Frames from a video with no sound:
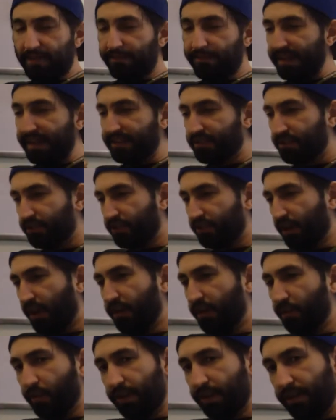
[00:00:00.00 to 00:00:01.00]

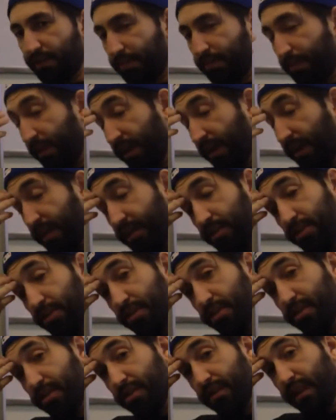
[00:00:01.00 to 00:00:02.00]
start with a punch,
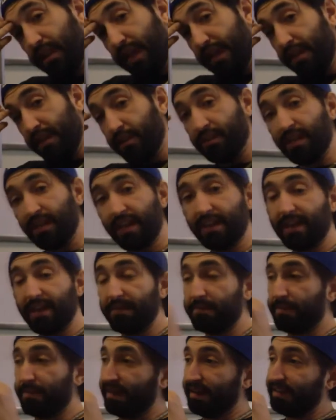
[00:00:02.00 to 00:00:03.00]
and you say that
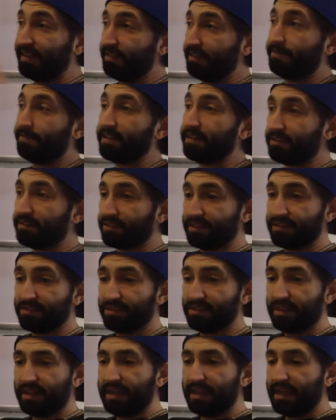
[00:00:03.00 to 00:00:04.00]
my defense is,
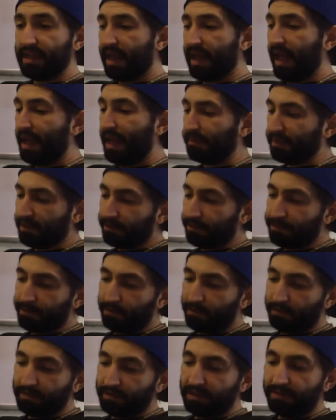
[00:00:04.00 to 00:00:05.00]
I'm going to
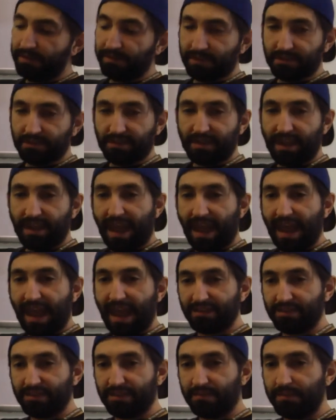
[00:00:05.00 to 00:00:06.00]
throw a defense that it
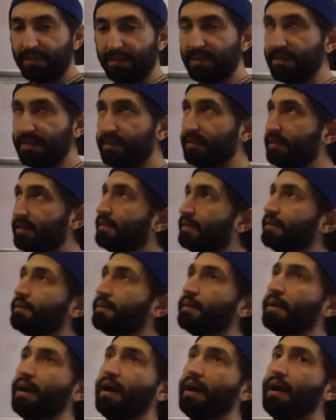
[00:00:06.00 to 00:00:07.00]
has to be
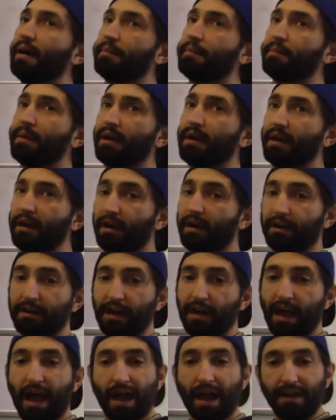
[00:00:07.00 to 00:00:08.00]
an
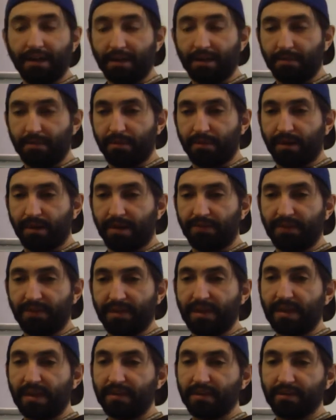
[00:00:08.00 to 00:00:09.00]
odd number at the end.